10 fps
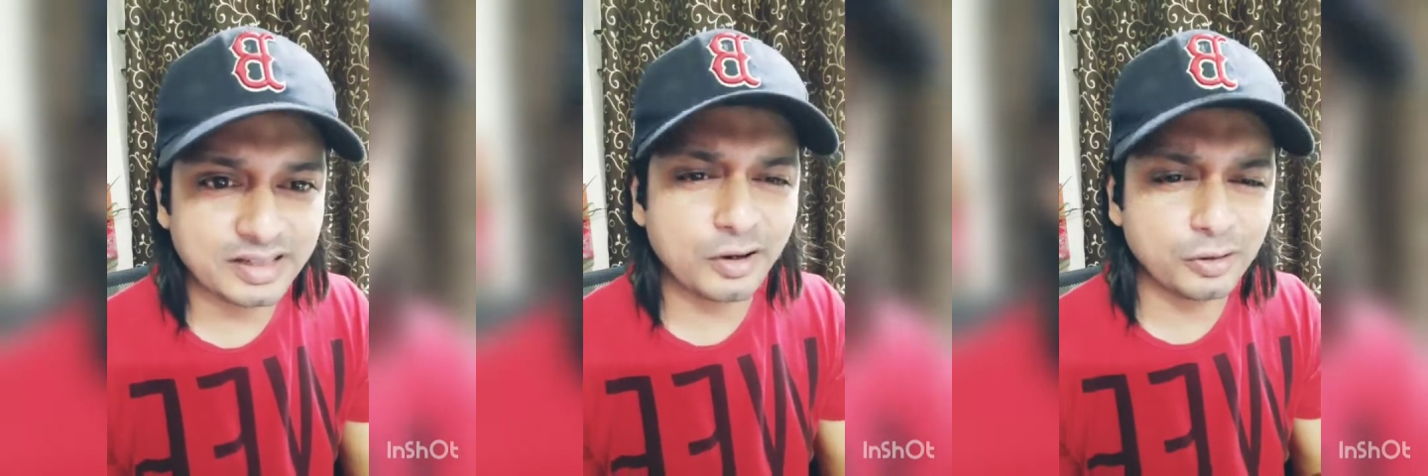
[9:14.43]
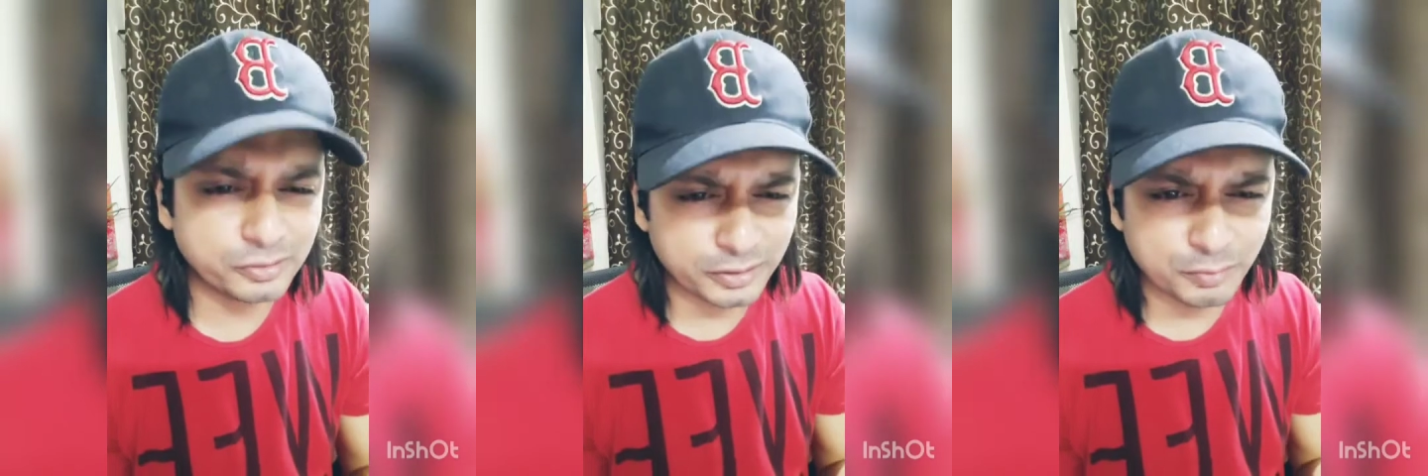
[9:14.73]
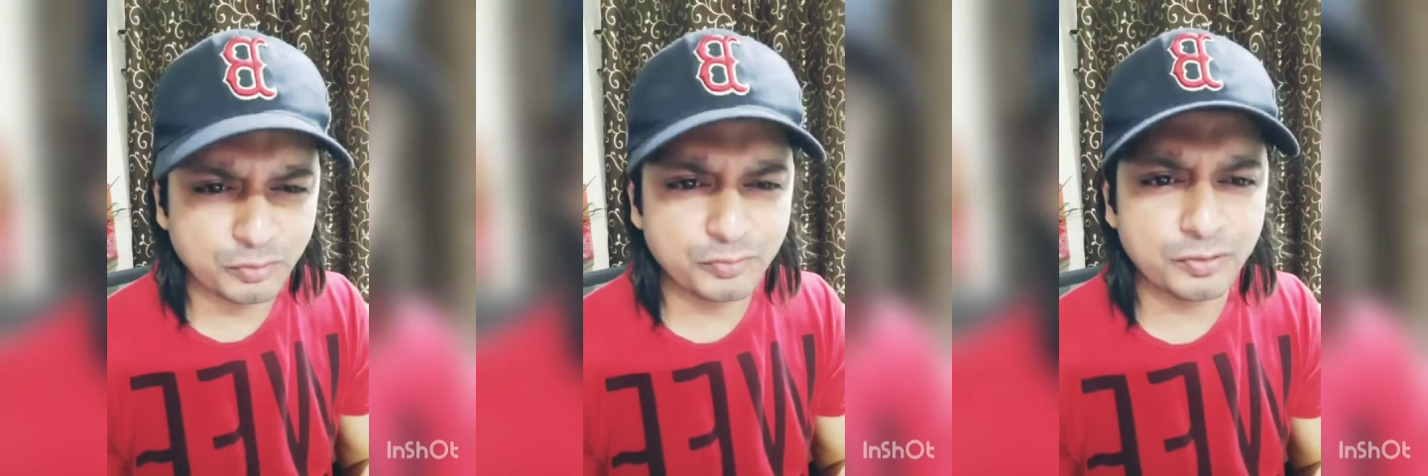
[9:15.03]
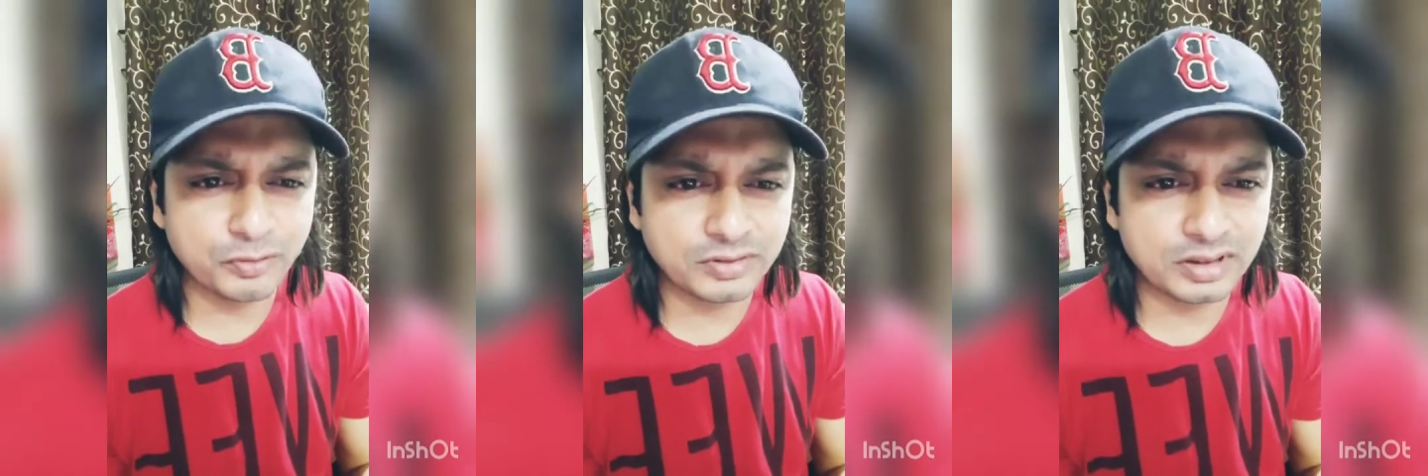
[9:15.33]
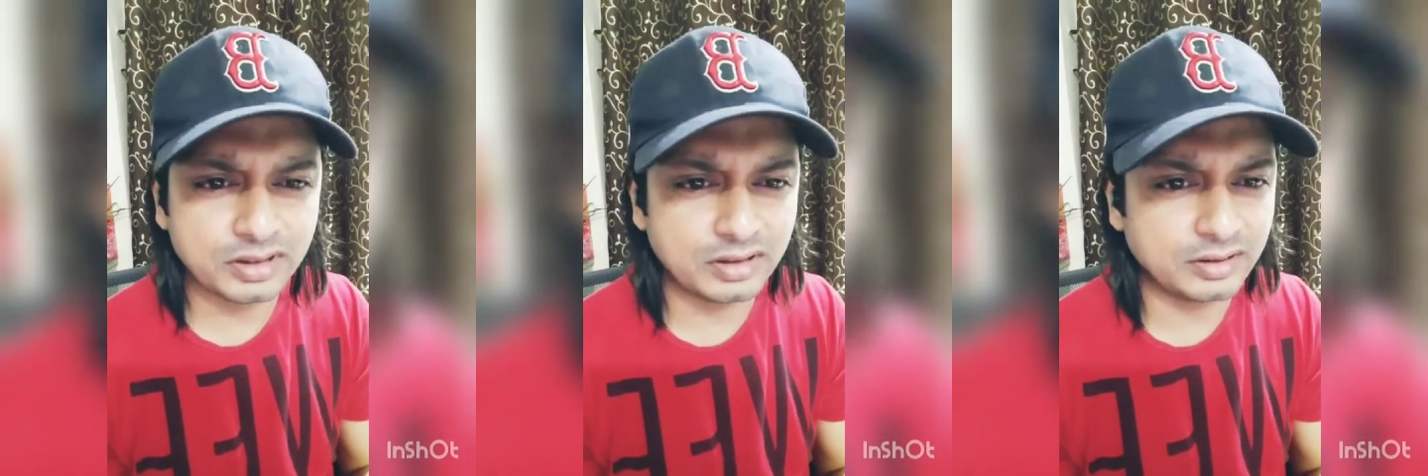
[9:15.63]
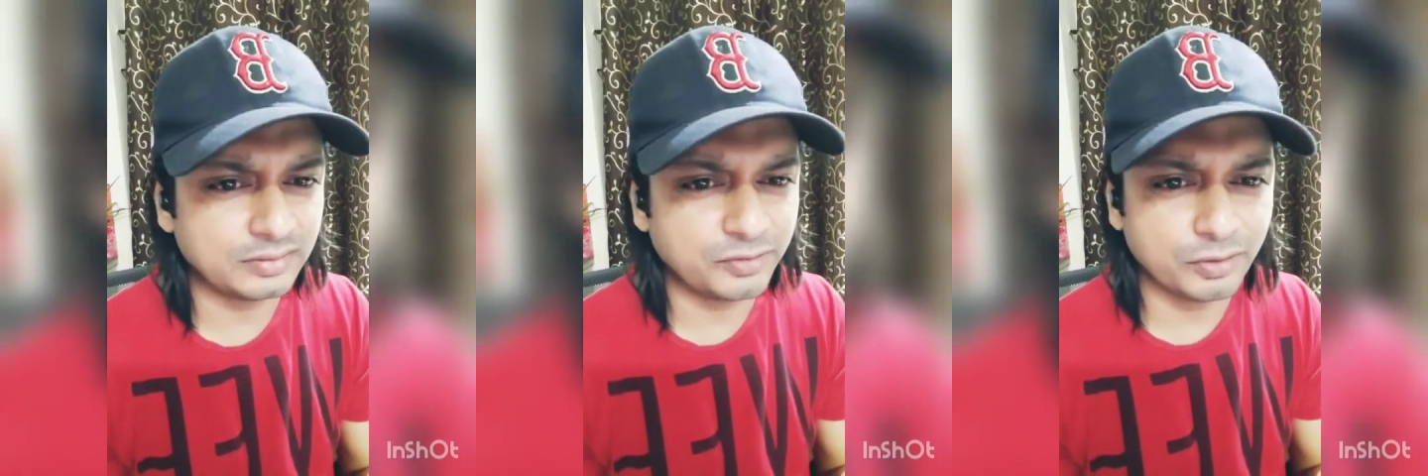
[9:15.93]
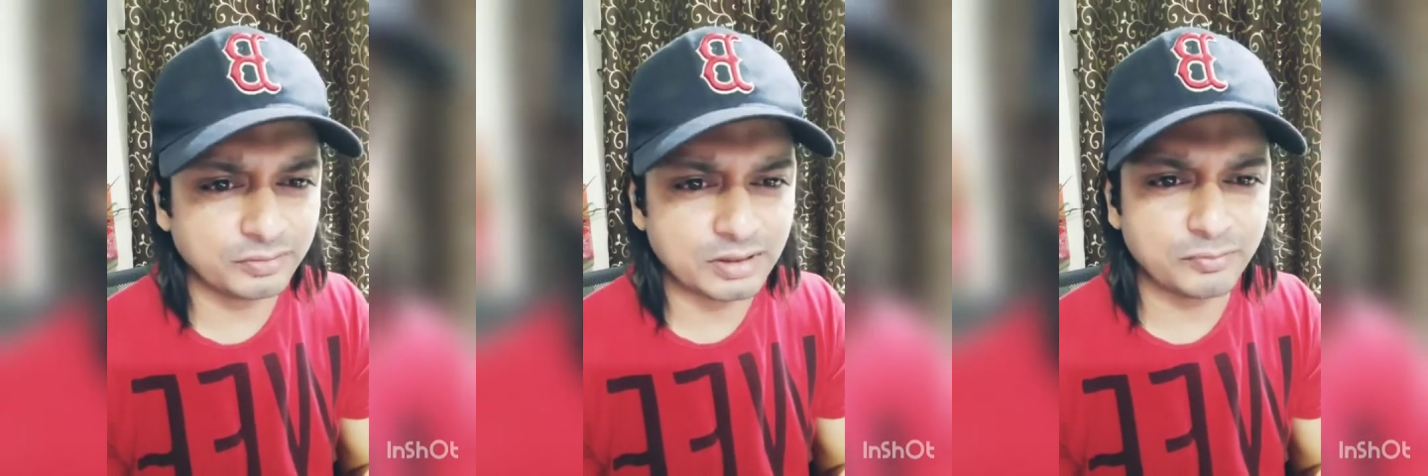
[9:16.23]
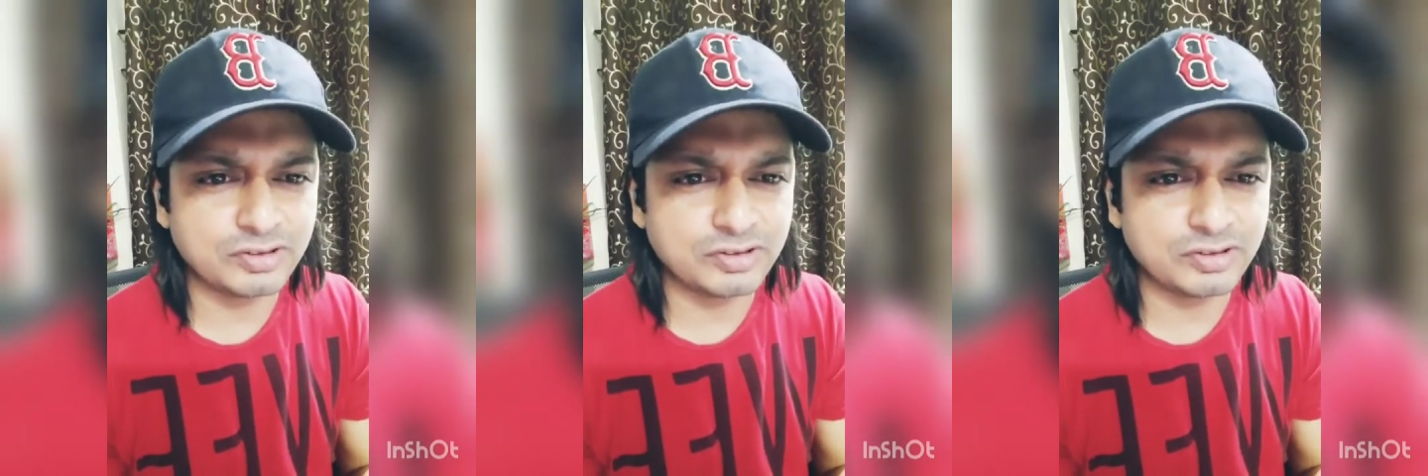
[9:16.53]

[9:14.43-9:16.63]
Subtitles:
and I also removed few of them